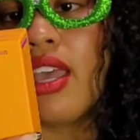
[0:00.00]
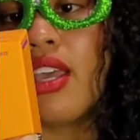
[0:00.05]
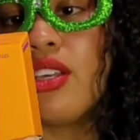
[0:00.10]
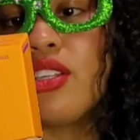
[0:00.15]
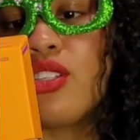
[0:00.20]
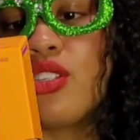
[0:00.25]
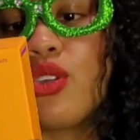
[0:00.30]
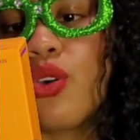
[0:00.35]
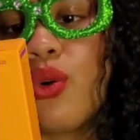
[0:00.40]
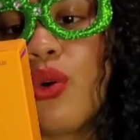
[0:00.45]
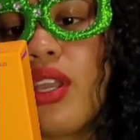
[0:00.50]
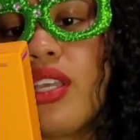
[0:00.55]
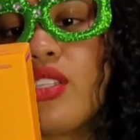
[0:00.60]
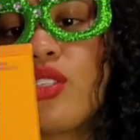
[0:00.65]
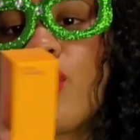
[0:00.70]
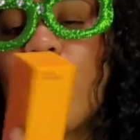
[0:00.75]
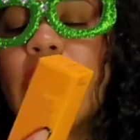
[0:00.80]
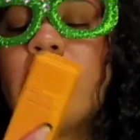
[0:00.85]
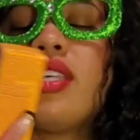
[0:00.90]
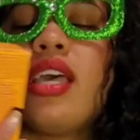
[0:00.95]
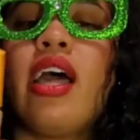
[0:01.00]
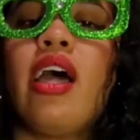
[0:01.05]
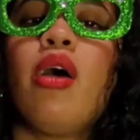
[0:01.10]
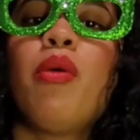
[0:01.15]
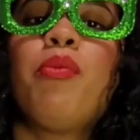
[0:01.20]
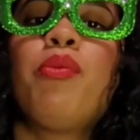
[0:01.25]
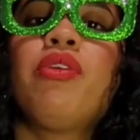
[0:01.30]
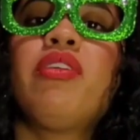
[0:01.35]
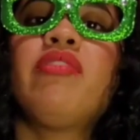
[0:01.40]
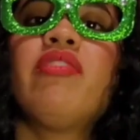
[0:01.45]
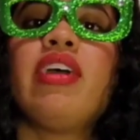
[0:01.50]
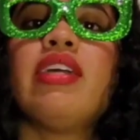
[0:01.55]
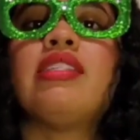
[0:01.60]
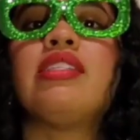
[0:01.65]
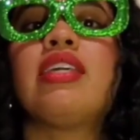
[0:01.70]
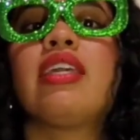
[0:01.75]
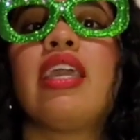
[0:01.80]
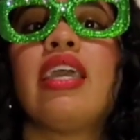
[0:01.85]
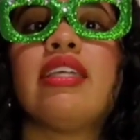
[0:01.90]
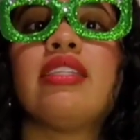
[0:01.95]
So it's going to help prevent
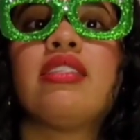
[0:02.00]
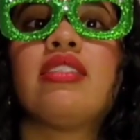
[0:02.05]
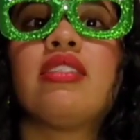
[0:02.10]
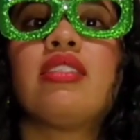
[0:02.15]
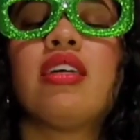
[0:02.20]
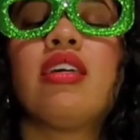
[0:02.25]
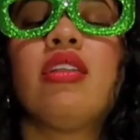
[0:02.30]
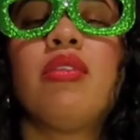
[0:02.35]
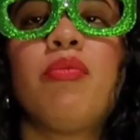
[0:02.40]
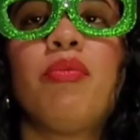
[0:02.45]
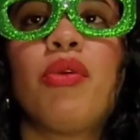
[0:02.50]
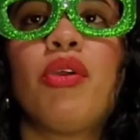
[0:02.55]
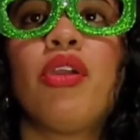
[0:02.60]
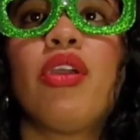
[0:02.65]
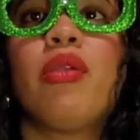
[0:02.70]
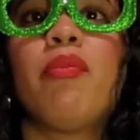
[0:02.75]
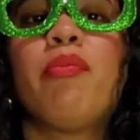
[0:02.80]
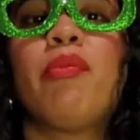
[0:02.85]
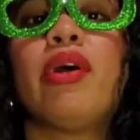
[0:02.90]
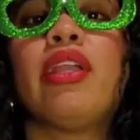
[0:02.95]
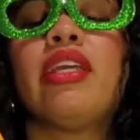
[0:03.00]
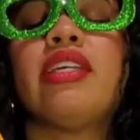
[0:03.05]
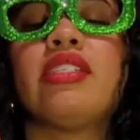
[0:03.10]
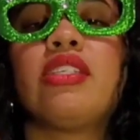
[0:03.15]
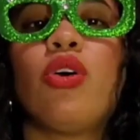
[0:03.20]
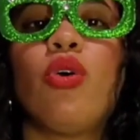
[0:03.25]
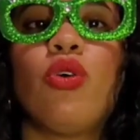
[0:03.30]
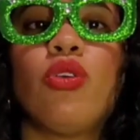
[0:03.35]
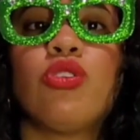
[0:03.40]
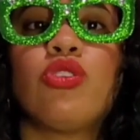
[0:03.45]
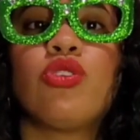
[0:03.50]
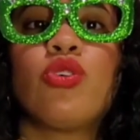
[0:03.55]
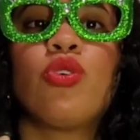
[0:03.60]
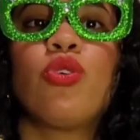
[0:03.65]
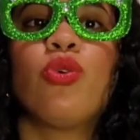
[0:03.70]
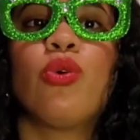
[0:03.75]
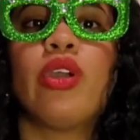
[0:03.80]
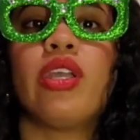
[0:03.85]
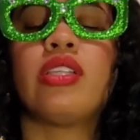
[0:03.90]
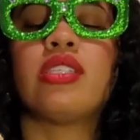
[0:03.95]
against sunburn, but it's also
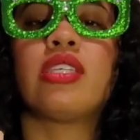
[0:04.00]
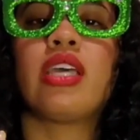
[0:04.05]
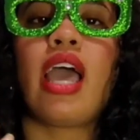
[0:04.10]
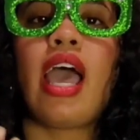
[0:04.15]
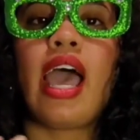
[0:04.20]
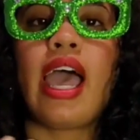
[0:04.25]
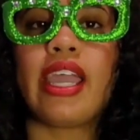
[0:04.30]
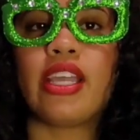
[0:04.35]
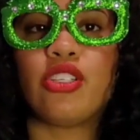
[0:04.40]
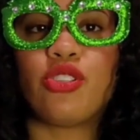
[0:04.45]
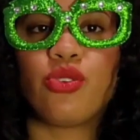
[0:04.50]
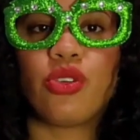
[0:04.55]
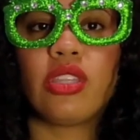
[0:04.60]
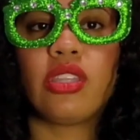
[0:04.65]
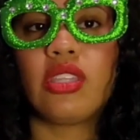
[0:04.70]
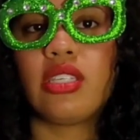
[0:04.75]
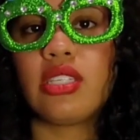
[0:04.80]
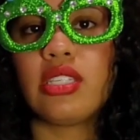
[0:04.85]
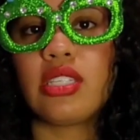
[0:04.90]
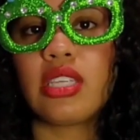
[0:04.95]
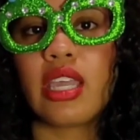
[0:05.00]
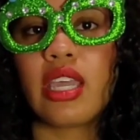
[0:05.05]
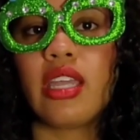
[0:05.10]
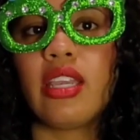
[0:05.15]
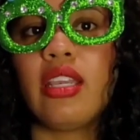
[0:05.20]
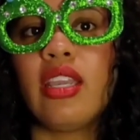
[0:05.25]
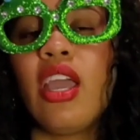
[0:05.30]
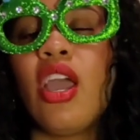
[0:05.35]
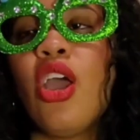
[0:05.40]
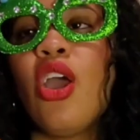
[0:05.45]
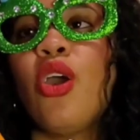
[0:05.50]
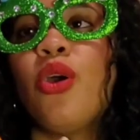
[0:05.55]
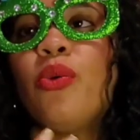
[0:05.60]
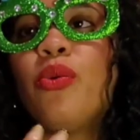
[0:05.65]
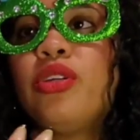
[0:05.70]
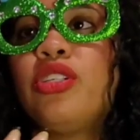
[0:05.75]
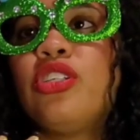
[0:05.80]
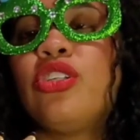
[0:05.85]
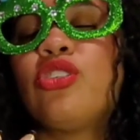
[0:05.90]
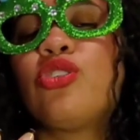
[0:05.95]
going to hydrate the skin,
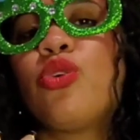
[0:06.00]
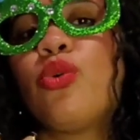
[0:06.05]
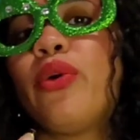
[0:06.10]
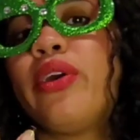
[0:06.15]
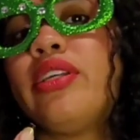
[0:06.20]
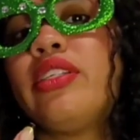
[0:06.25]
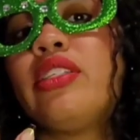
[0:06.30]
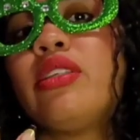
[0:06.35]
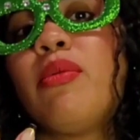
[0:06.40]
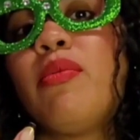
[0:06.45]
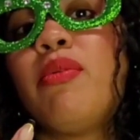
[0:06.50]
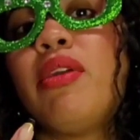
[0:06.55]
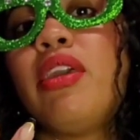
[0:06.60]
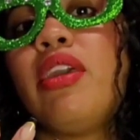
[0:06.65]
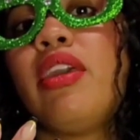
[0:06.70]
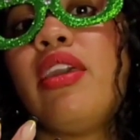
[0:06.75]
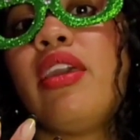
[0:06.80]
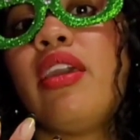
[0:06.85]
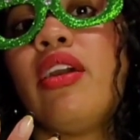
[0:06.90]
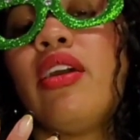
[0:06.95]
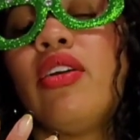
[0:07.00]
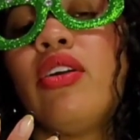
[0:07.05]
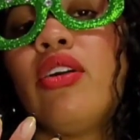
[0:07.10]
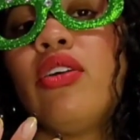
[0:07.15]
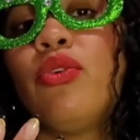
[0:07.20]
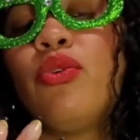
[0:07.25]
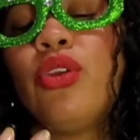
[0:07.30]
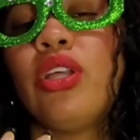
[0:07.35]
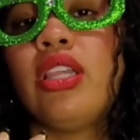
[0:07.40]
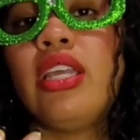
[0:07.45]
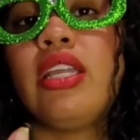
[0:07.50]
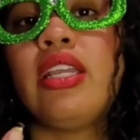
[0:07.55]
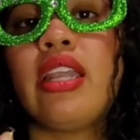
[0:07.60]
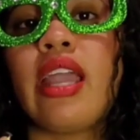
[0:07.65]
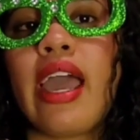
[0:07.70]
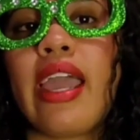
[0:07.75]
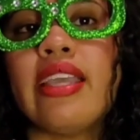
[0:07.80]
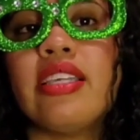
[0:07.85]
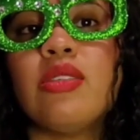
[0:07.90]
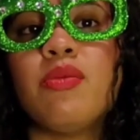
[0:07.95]
which is going to be really
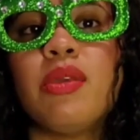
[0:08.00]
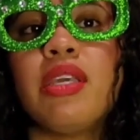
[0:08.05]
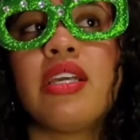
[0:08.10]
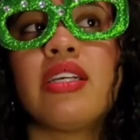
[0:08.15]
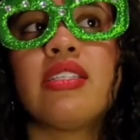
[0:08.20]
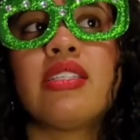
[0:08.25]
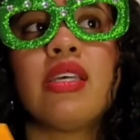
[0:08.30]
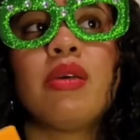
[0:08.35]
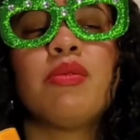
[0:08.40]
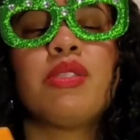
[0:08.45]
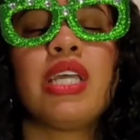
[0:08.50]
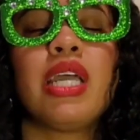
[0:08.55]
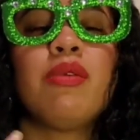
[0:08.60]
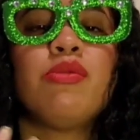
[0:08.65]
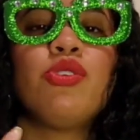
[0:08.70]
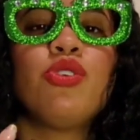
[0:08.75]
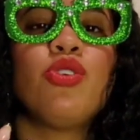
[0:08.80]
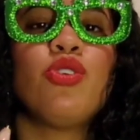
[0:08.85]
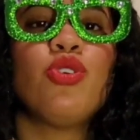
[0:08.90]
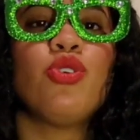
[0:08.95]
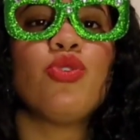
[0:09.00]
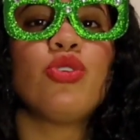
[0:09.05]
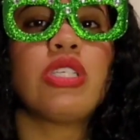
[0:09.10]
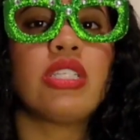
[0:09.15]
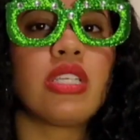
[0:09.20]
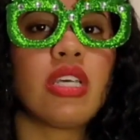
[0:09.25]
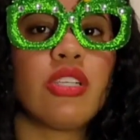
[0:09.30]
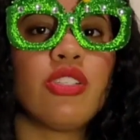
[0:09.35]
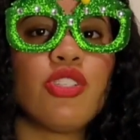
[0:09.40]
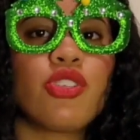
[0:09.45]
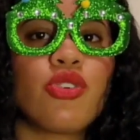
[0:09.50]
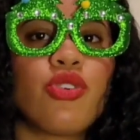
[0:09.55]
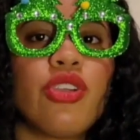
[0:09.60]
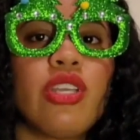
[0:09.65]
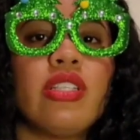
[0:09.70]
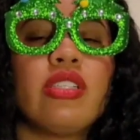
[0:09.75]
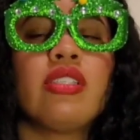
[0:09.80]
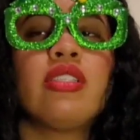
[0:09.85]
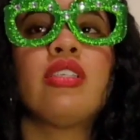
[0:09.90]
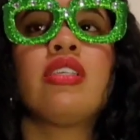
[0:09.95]
nice, because sometimes you use
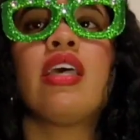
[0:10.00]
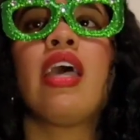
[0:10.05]
sunscreen